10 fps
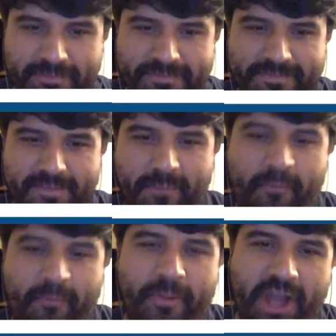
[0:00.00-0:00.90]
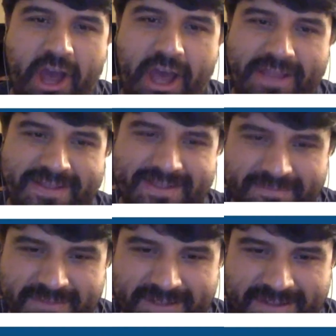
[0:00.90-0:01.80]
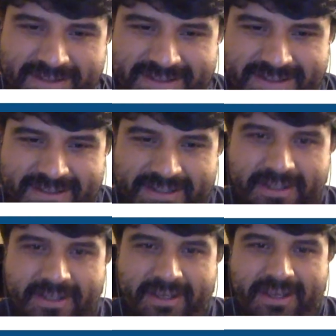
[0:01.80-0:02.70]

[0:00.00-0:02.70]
before the gods. I don't